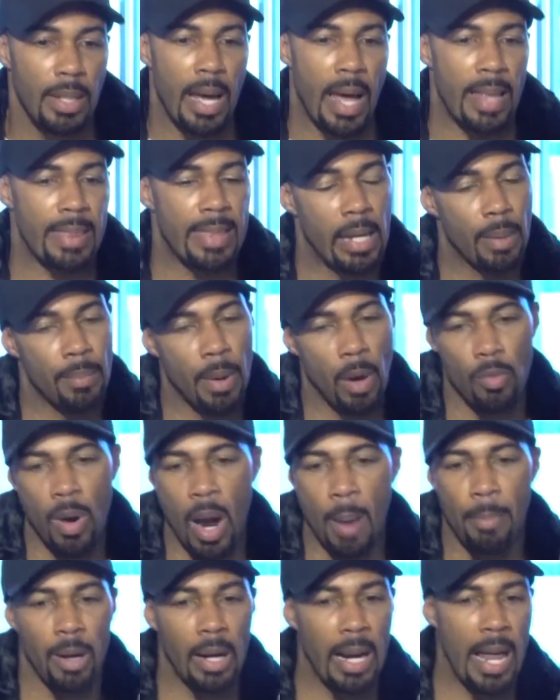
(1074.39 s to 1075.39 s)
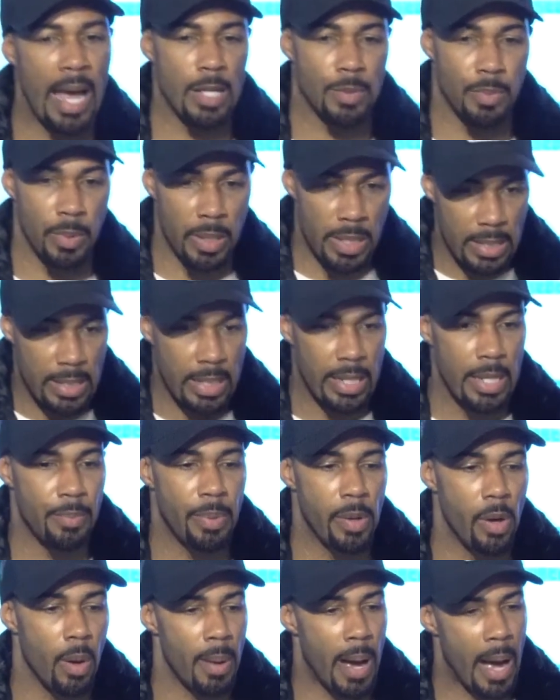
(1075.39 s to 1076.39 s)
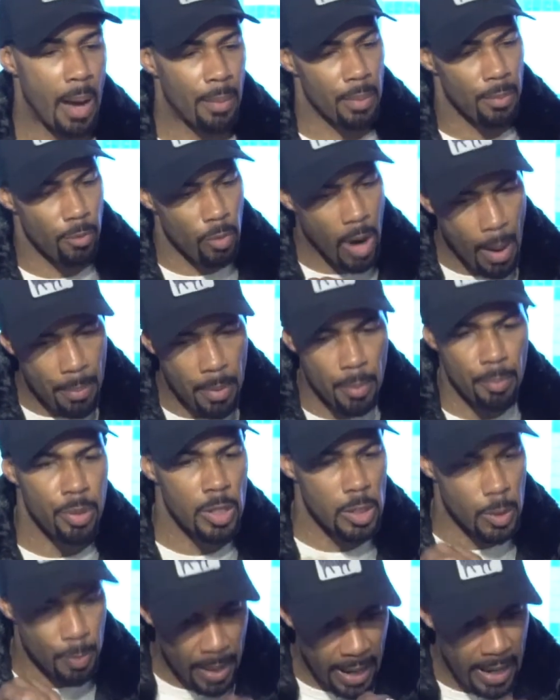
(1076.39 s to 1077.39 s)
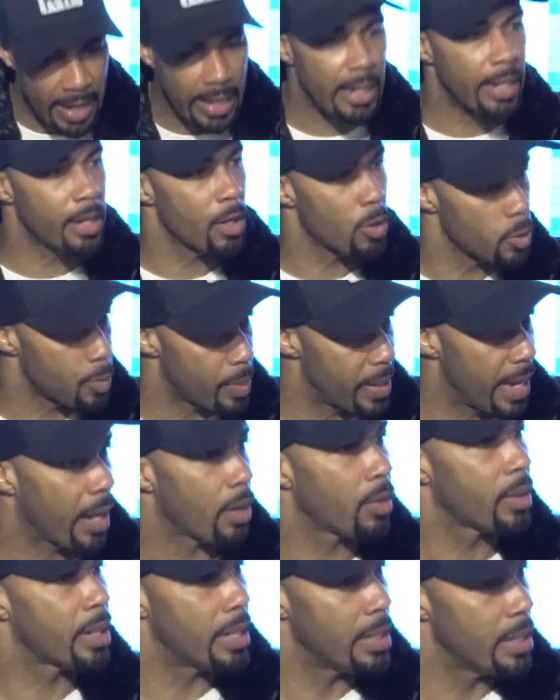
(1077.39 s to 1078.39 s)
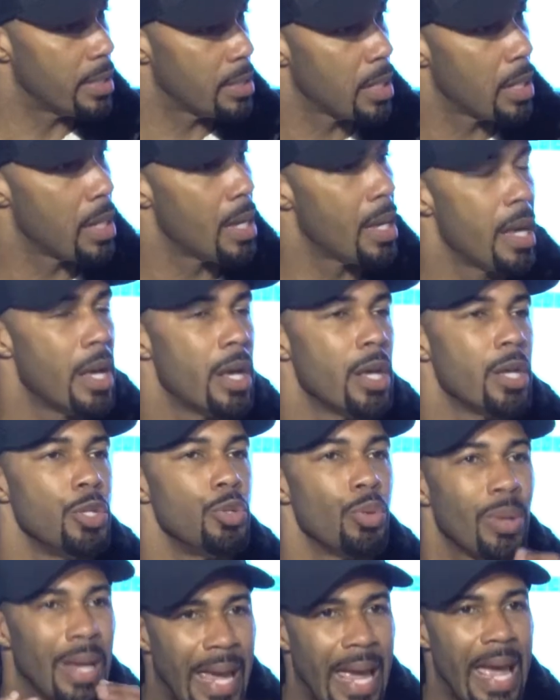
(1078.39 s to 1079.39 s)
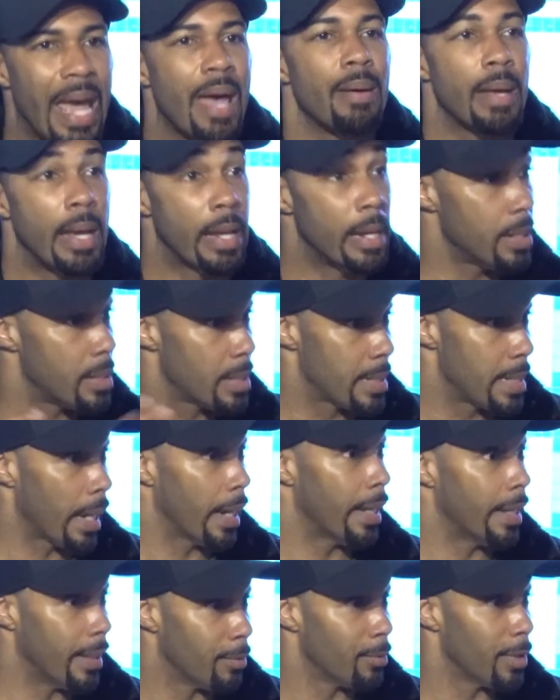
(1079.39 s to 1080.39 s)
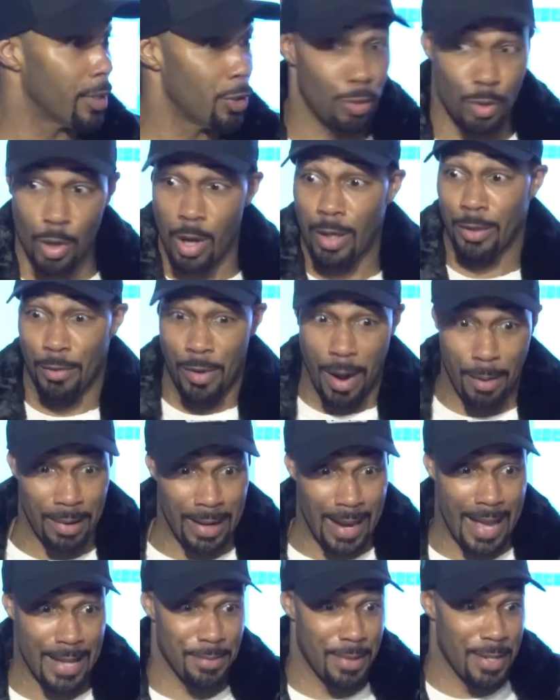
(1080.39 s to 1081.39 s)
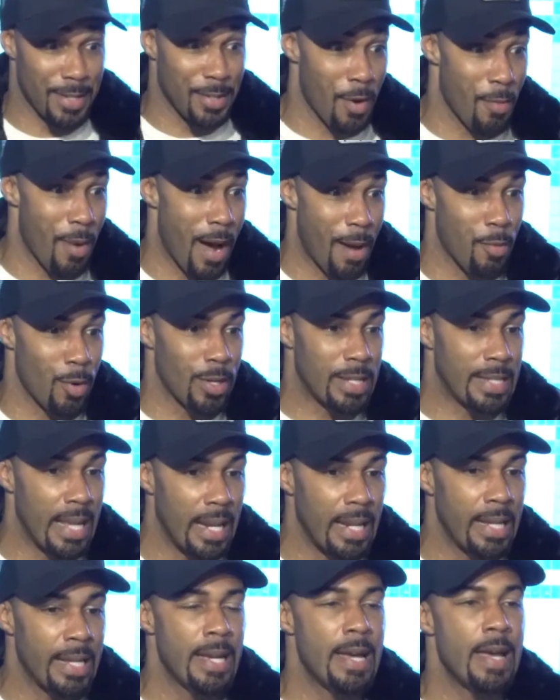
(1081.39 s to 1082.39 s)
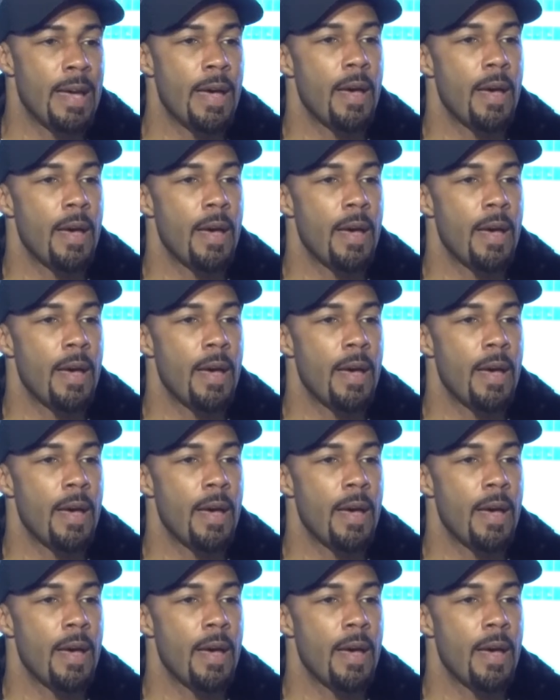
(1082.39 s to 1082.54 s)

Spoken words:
I think about Robert Glasper. He's an EP on my album. Robert puts pain in those piano keys. You can't, and he's silly. When you talk to Robert Glasper, there's nobody more silly.